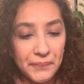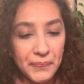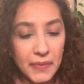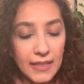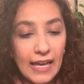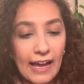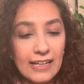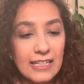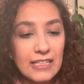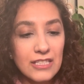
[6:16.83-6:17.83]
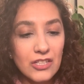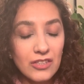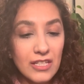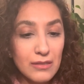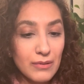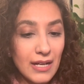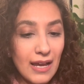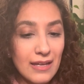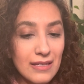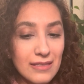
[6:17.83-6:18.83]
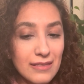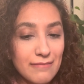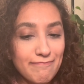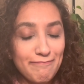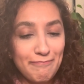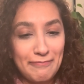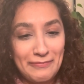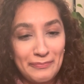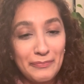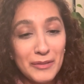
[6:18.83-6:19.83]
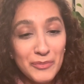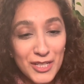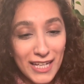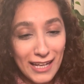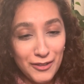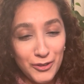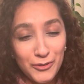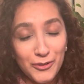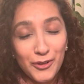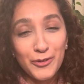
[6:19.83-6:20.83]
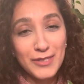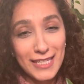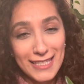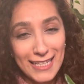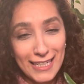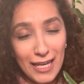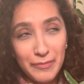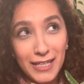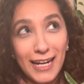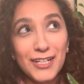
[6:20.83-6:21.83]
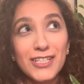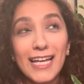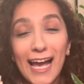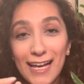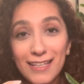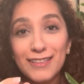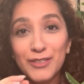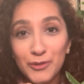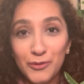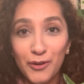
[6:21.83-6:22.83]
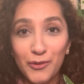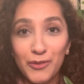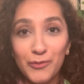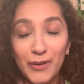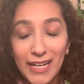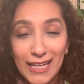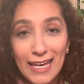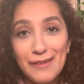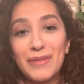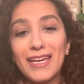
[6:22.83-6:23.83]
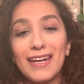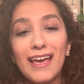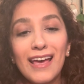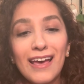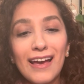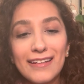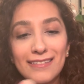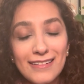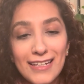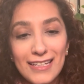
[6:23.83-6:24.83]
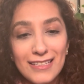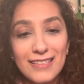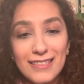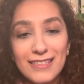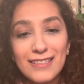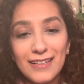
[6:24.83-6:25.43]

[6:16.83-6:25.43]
Yeah, so this one has been pushing out new growth since it came in. It actually had new growth when it came in, and it's